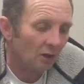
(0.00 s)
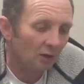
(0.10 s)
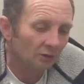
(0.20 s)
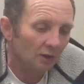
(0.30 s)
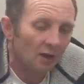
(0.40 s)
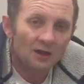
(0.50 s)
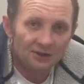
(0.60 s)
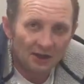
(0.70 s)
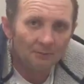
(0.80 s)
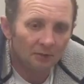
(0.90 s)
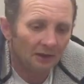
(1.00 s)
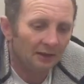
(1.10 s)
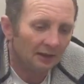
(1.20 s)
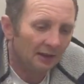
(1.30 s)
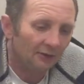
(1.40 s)
on
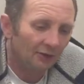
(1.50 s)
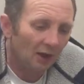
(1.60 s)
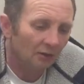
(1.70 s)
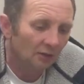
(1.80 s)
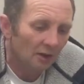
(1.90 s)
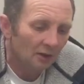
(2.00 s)
assembling it, so,